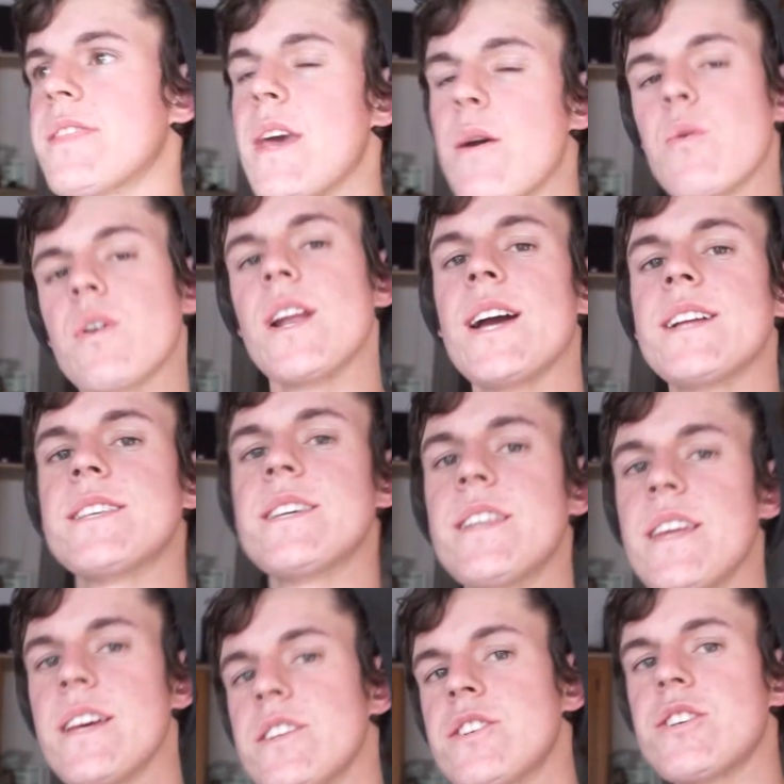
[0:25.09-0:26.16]
they were
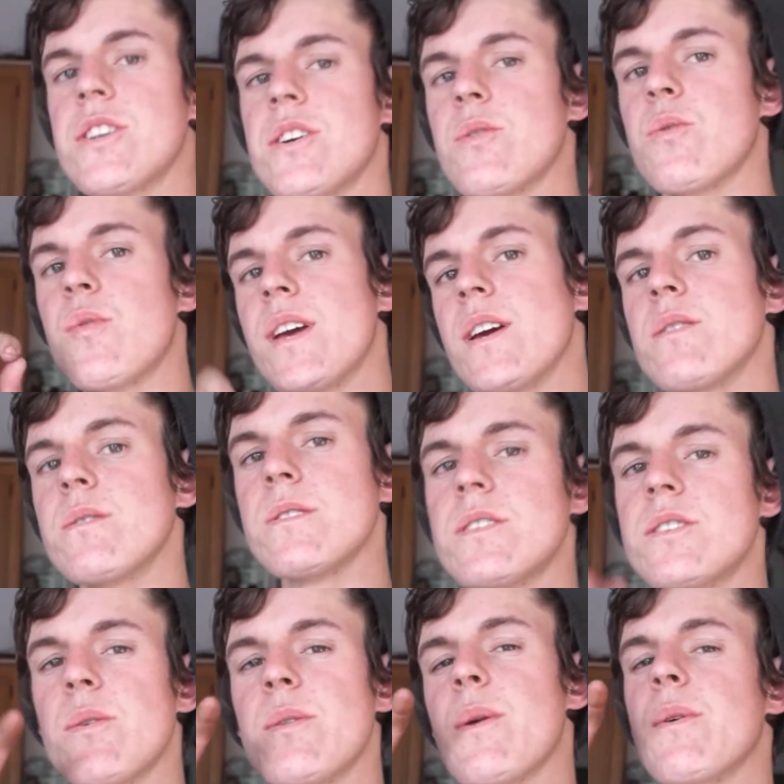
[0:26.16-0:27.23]
19 inch wheels,
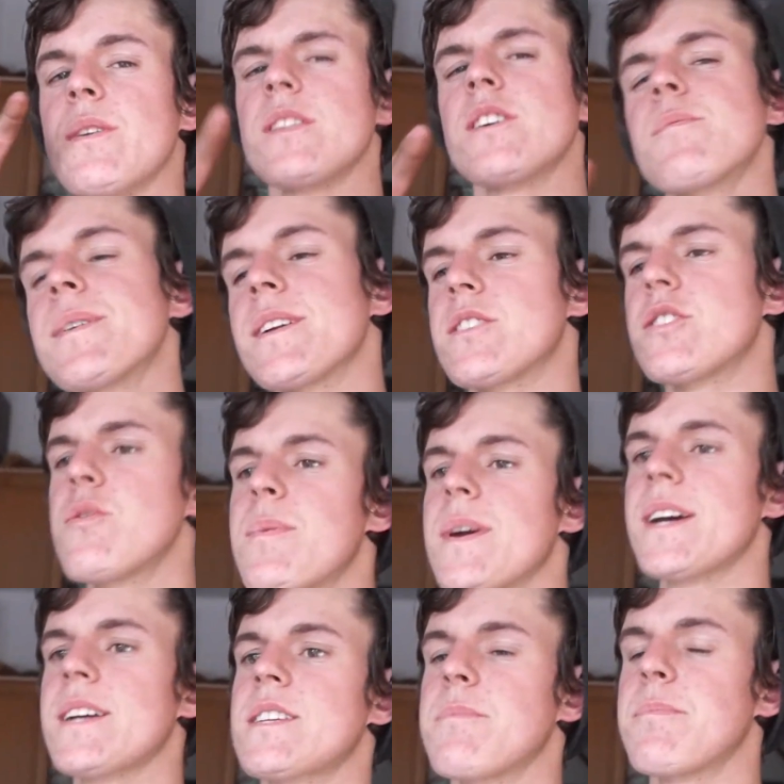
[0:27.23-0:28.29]
so they were a little bit too
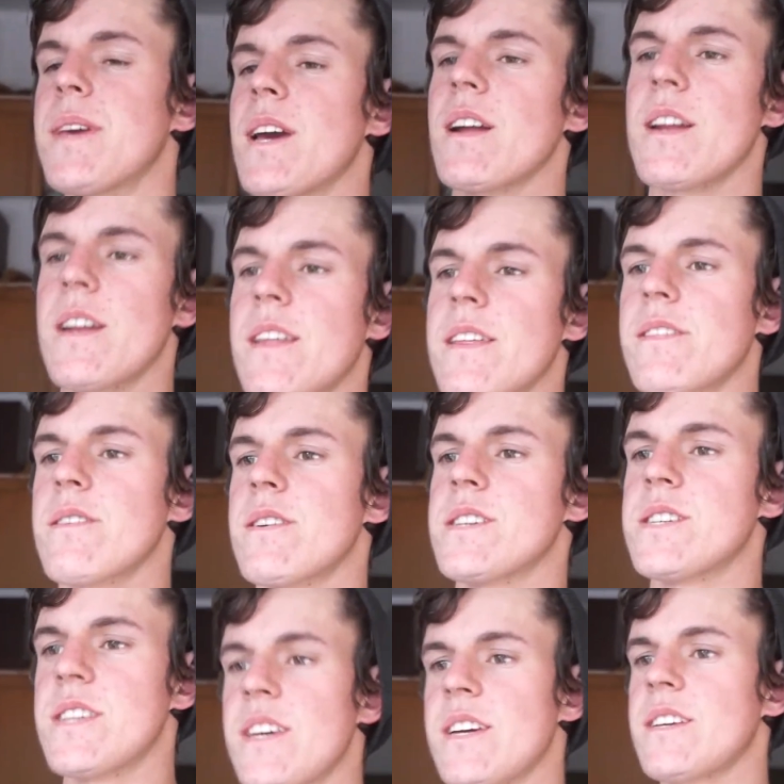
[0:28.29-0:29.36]
big to be on an
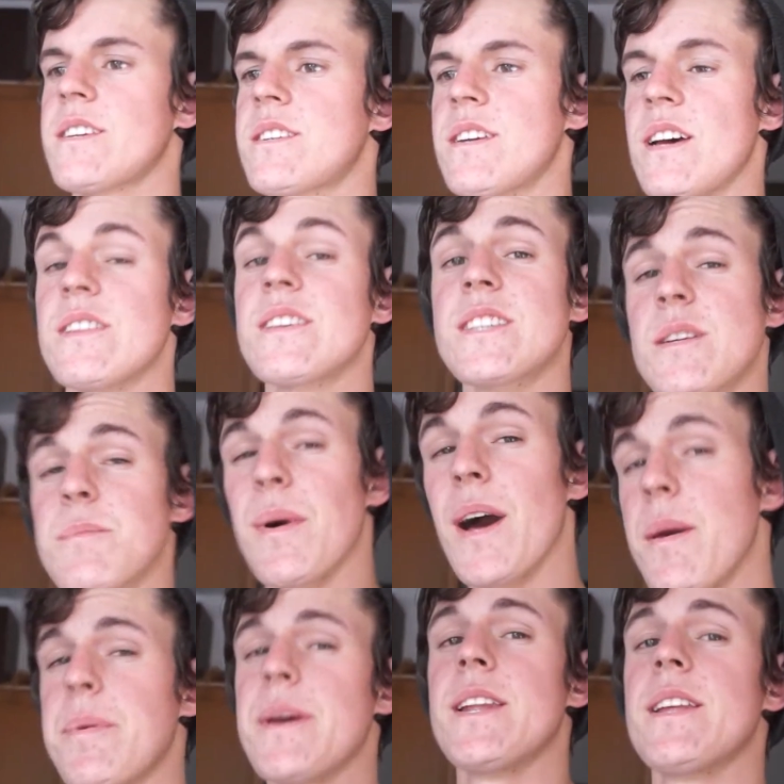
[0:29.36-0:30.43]
E36. At least in
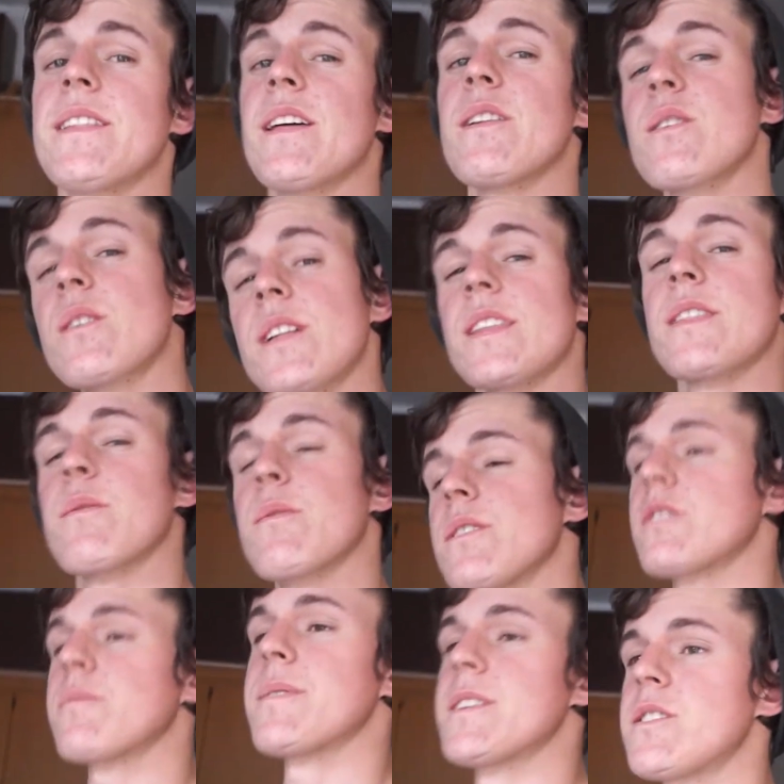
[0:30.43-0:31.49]
my opinion, they looked like they were a
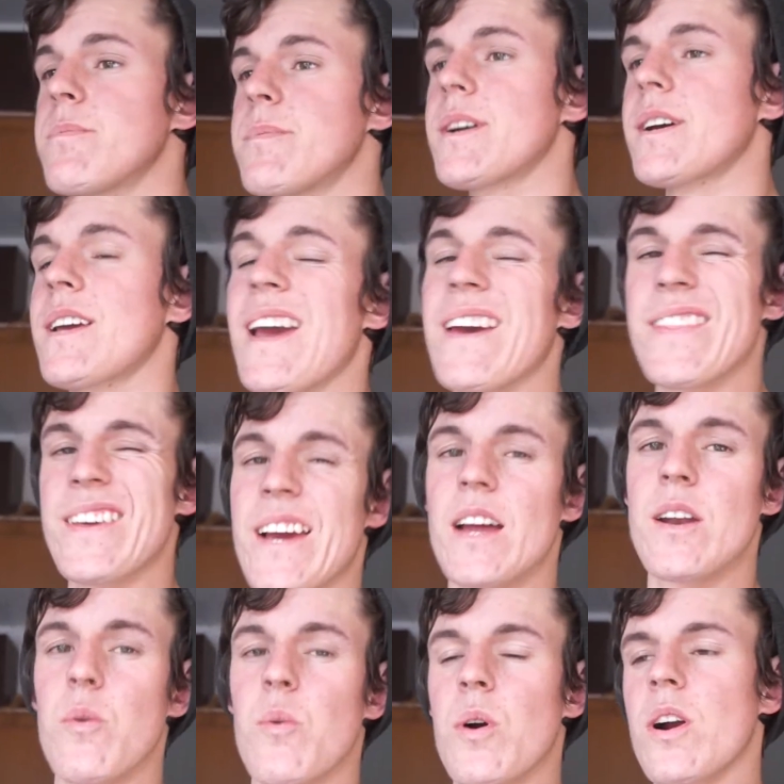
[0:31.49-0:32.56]
little bit too big, and they
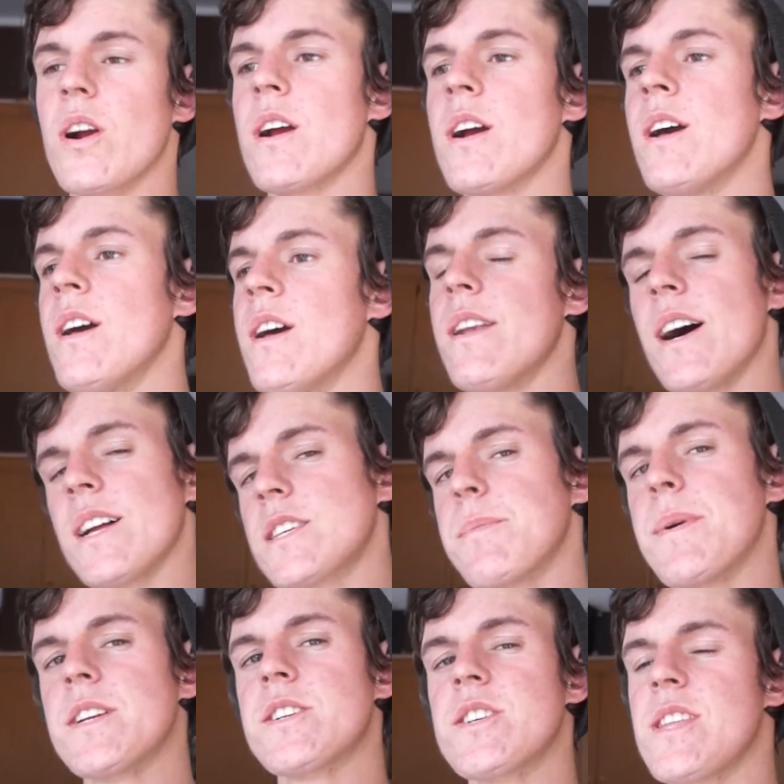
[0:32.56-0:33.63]
kind of were. Not to
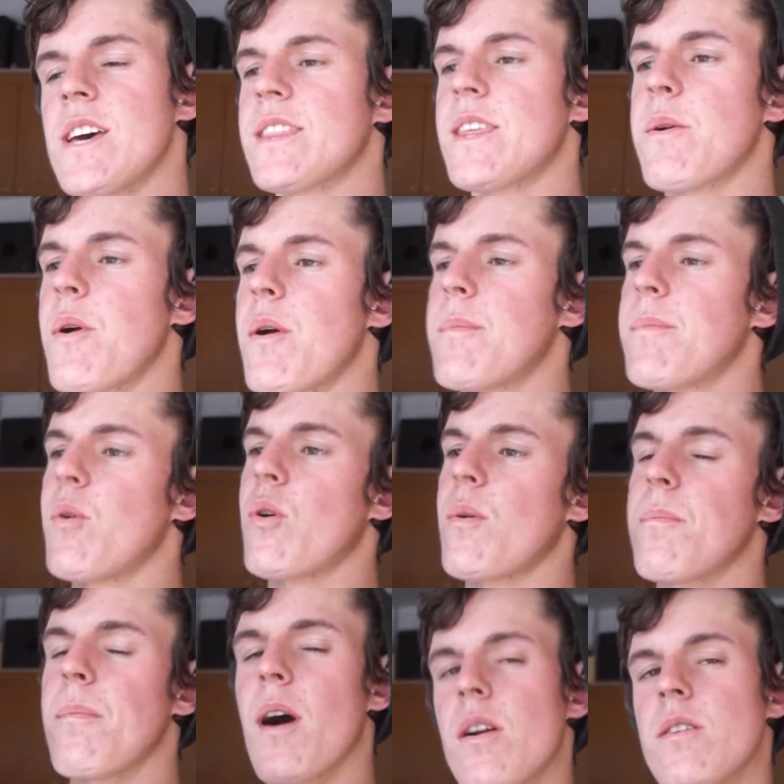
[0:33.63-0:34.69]
mention that they were a more
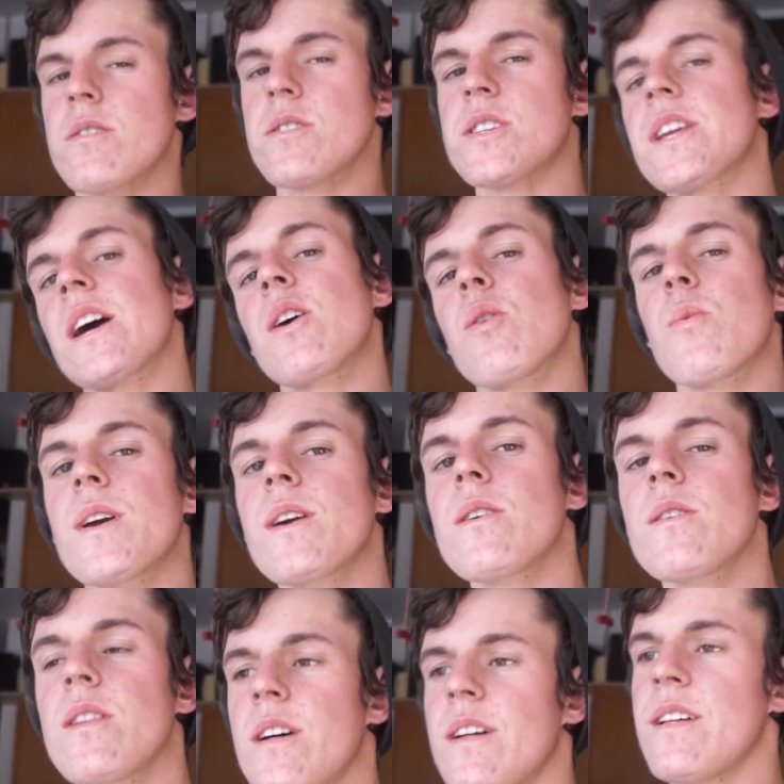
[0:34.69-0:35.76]
modern style
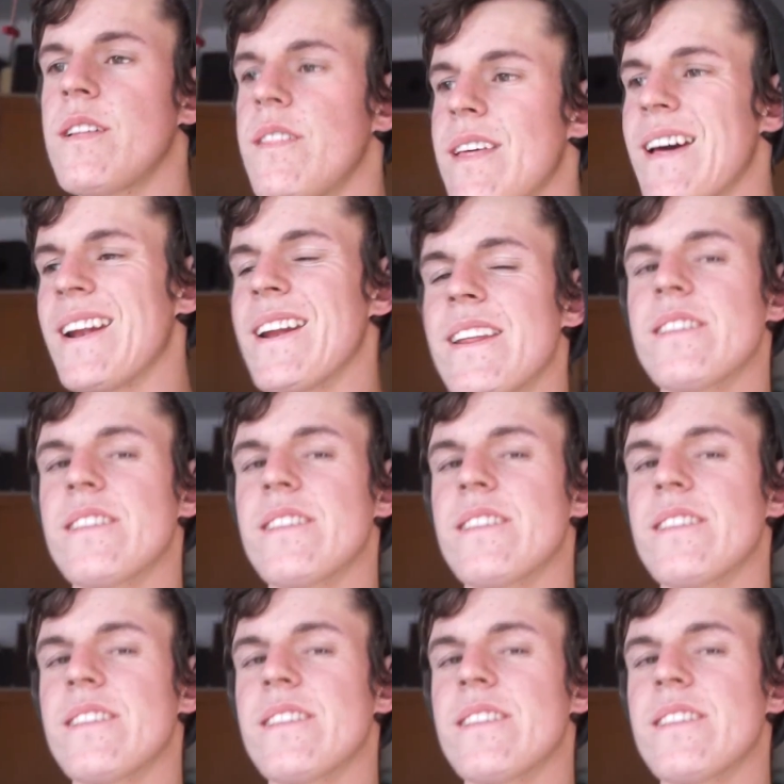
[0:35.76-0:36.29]
wheel than an